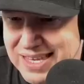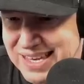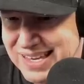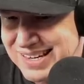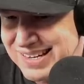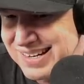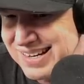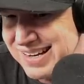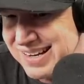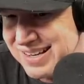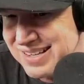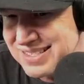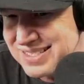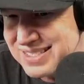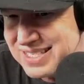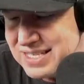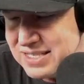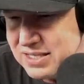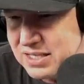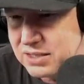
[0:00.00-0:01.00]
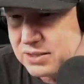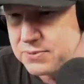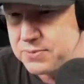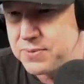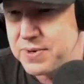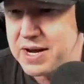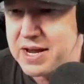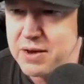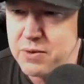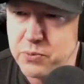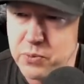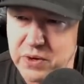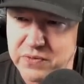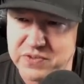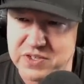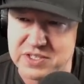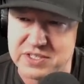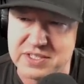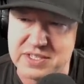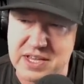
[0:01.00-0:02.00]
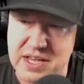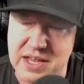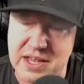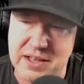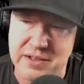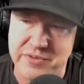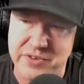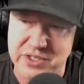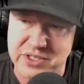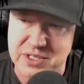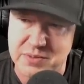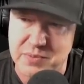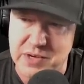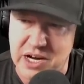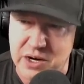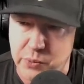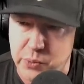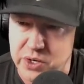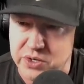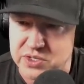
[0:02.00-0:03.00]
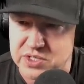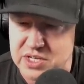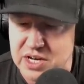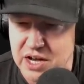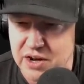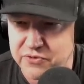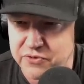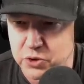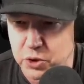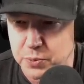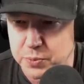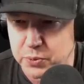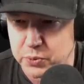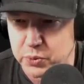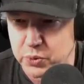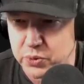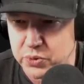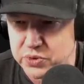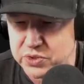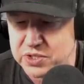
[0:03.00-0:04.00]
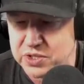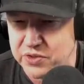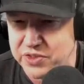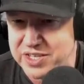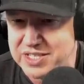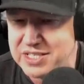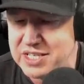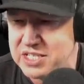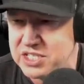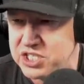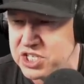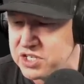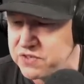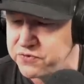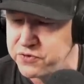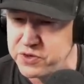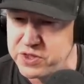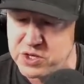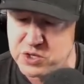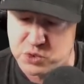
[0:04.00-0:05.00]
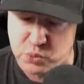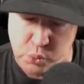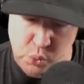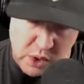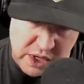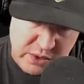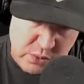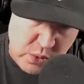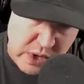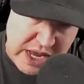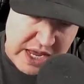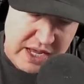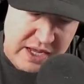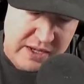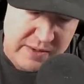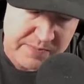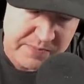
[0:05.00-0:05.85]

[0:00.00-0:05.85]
then uh, season three, we'll have to see. There's some kind of weird stuff. Global rules. So this is just for this one week,